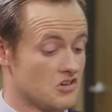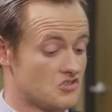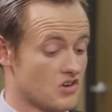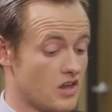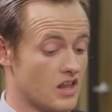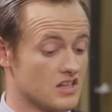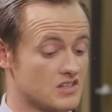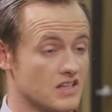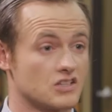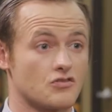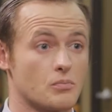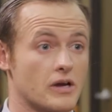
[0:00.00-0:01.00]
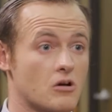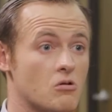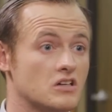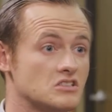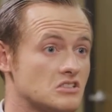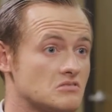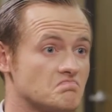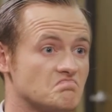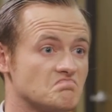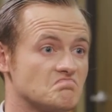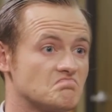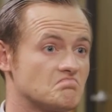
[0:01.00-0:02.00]
Can you sell other things for Bitcoins?
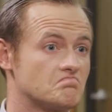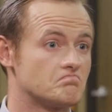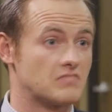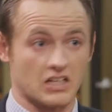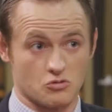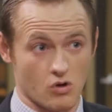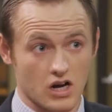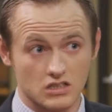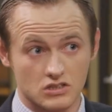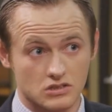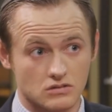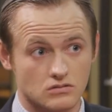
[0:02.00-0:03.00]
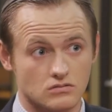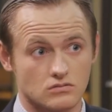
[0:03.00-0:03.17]
Like drugs?